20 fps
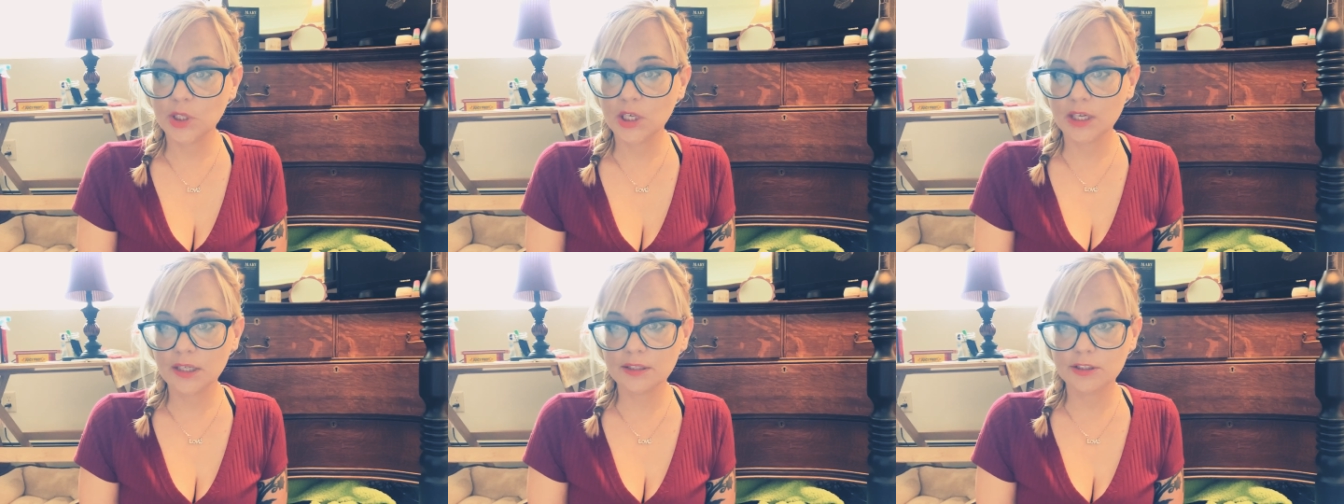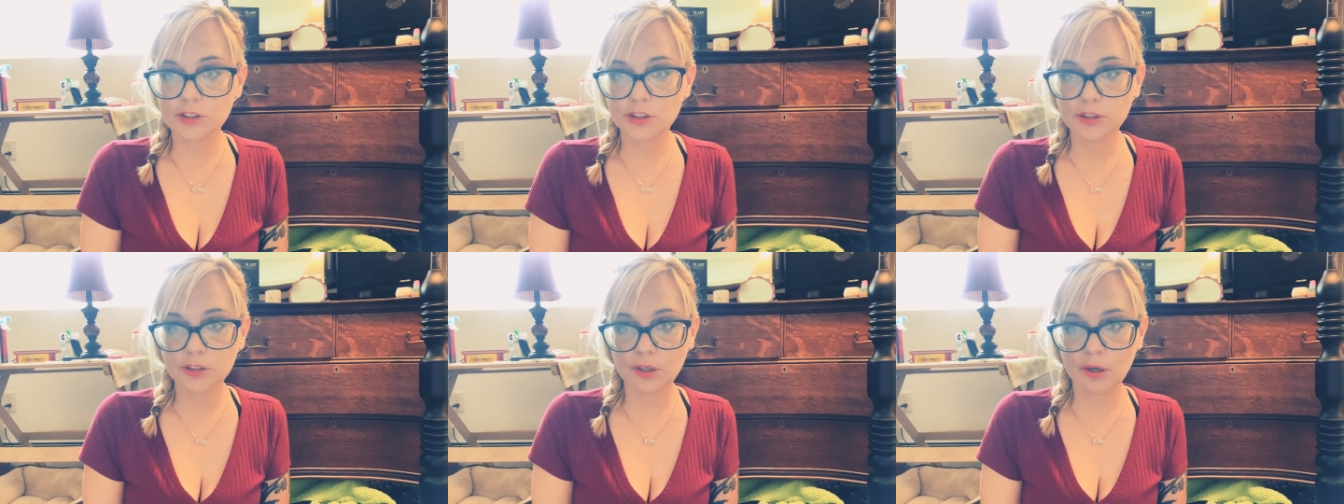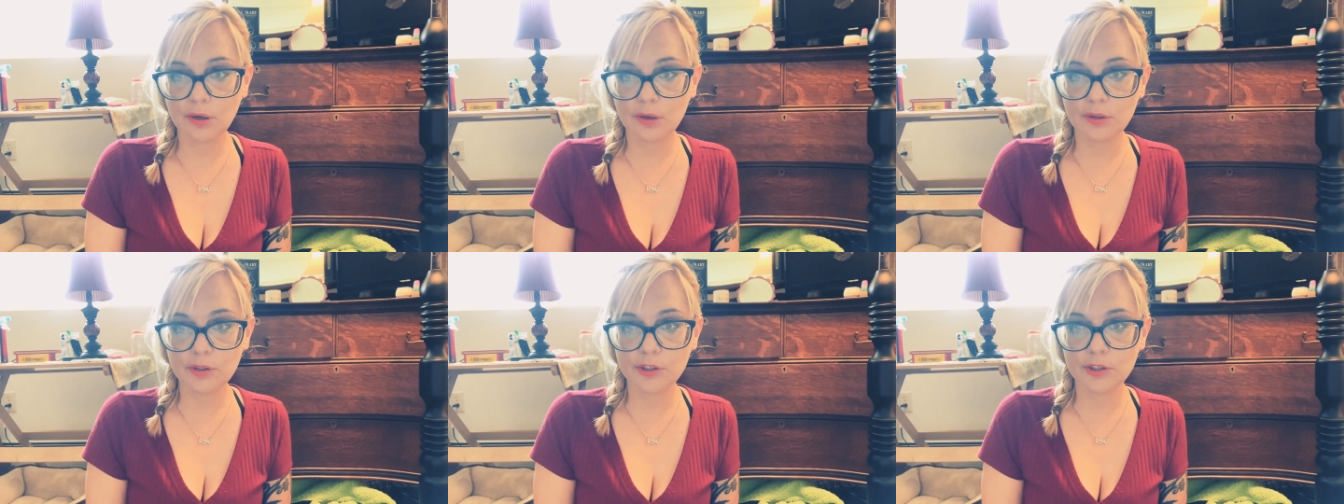going to
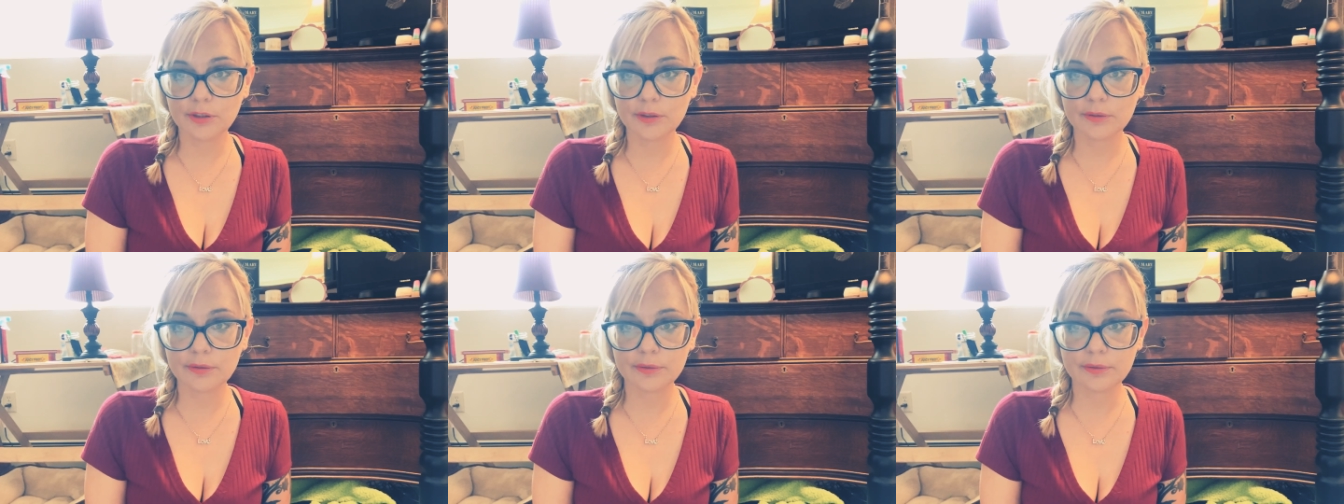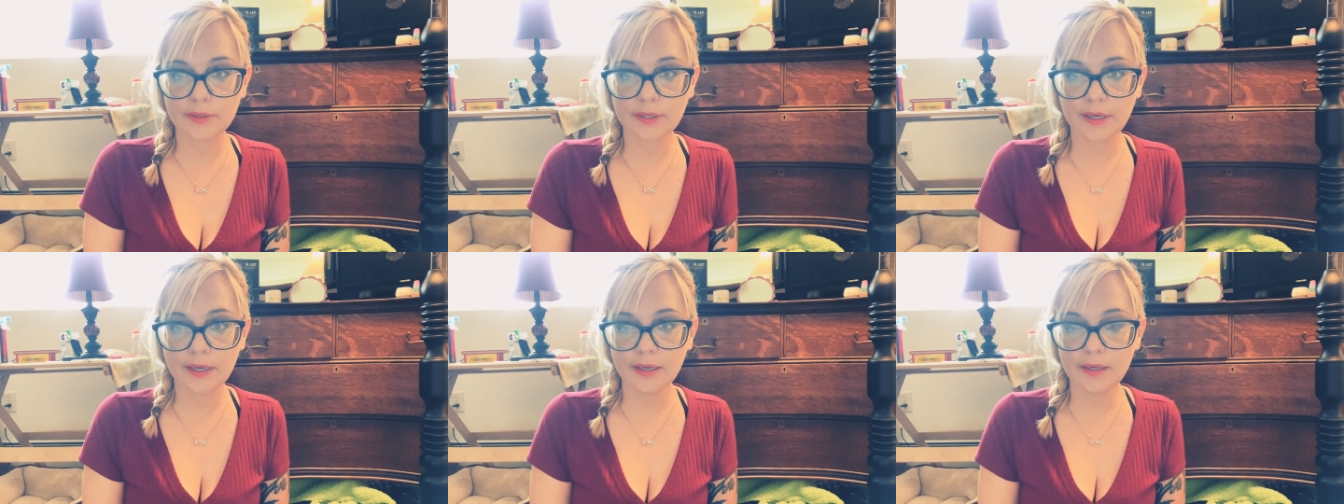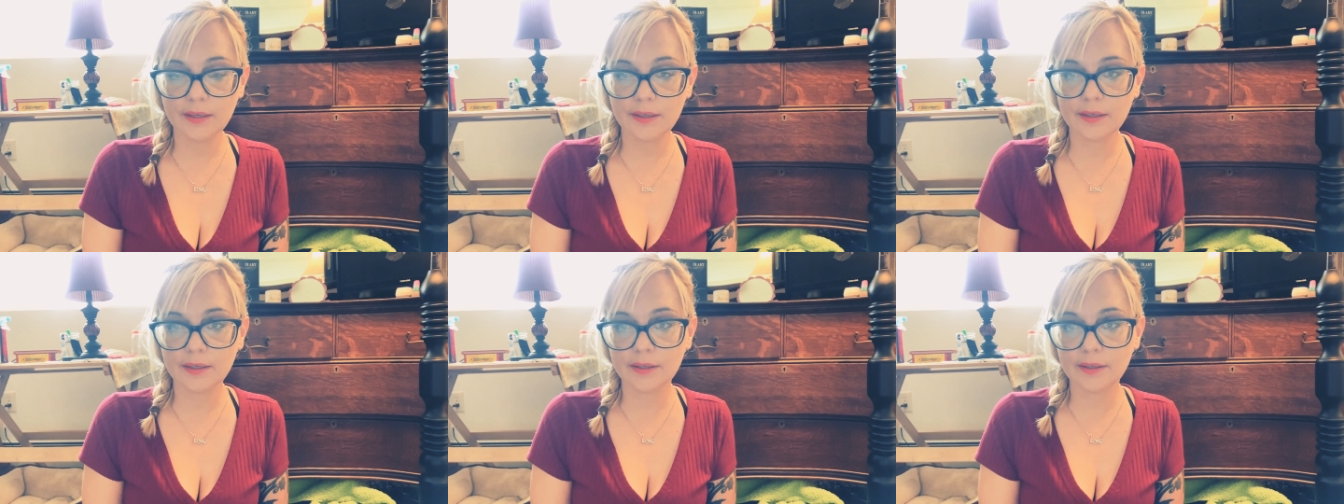show your
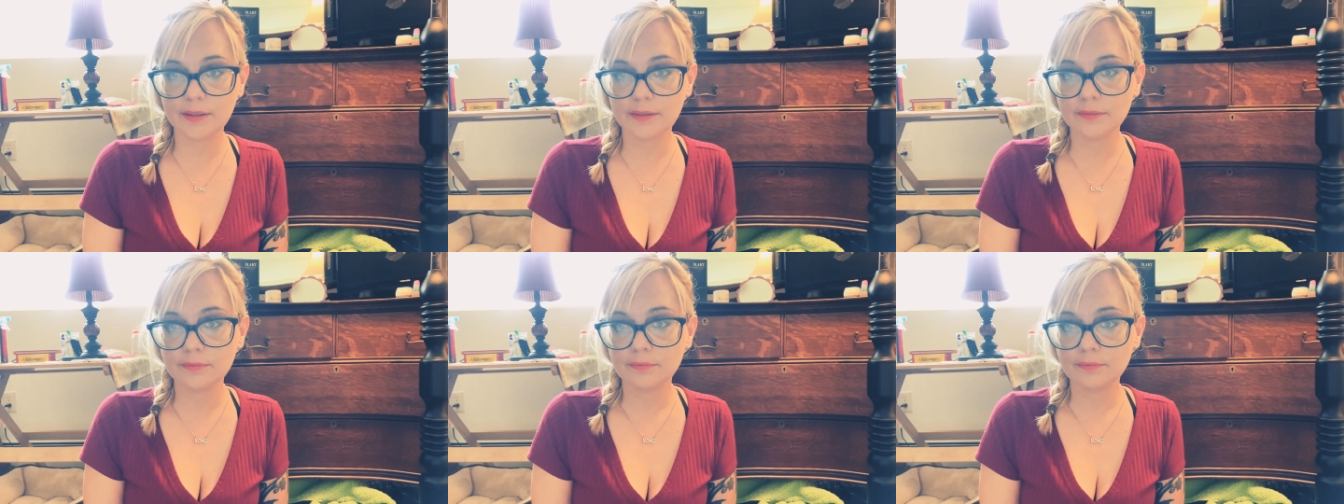creator,